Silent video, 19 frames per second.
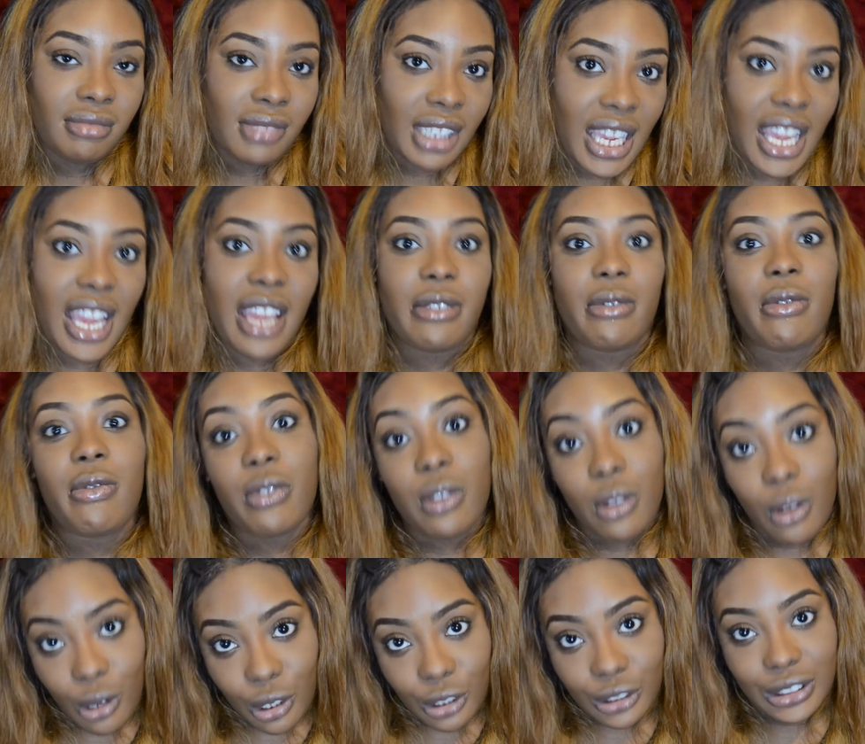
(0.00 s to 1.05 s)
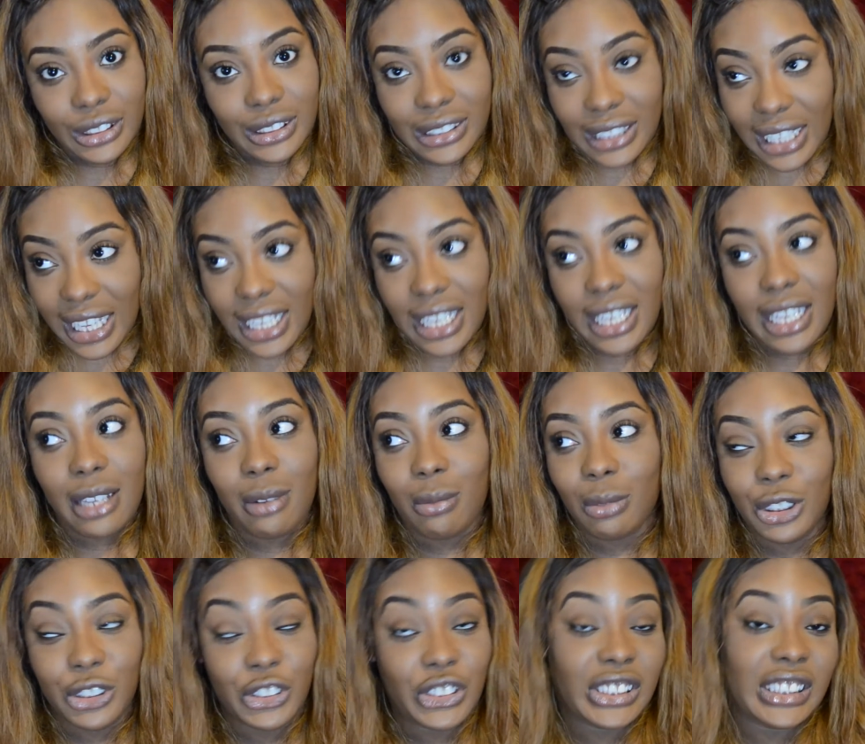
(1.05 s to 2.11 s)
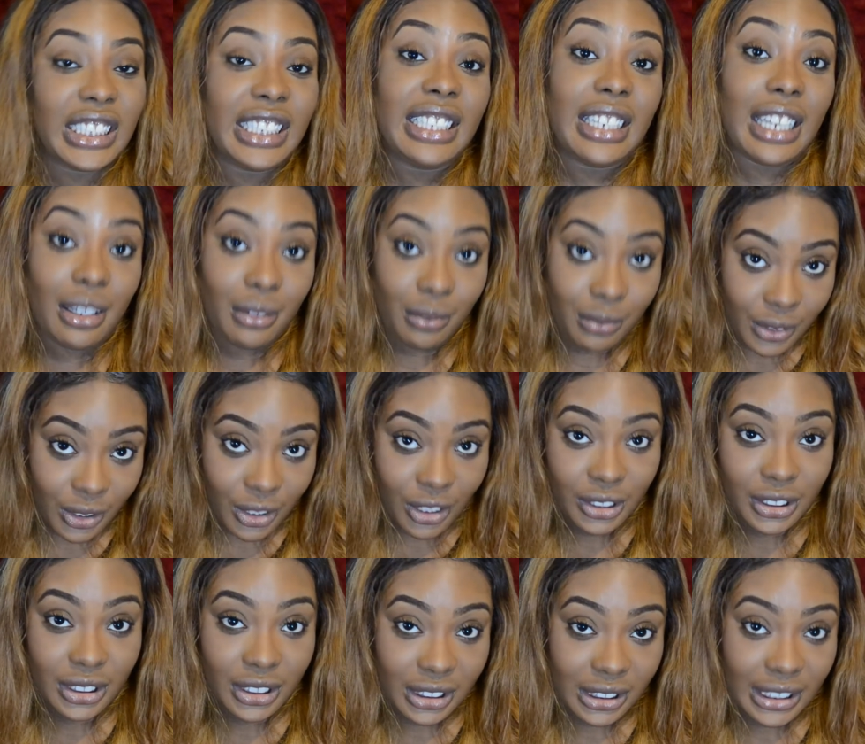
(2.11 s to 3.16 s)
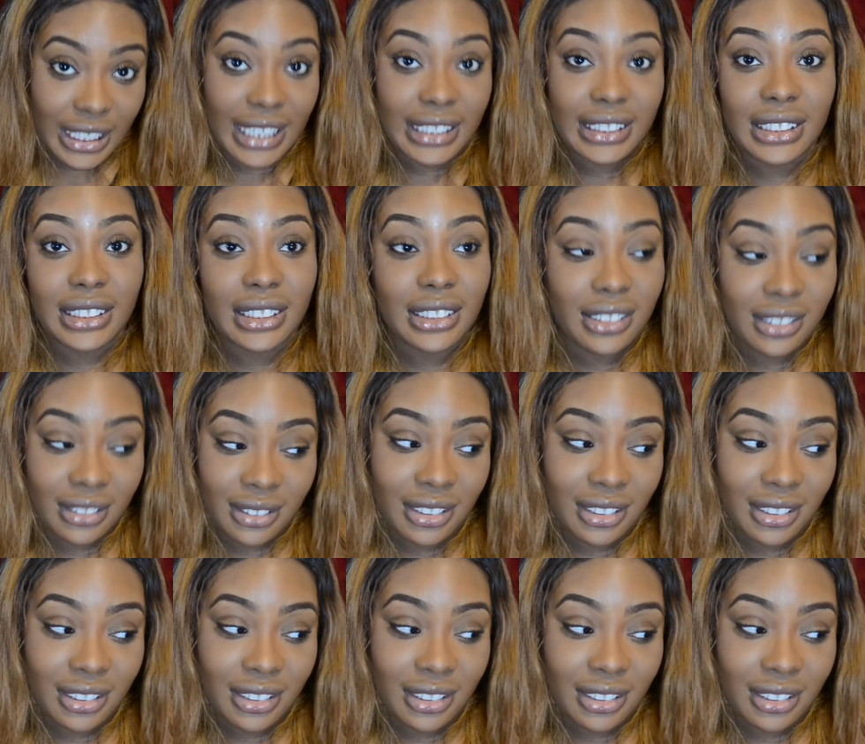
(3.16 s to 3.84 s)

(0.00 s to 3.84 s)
And floss, like when you're just sitting down, floss. Yes.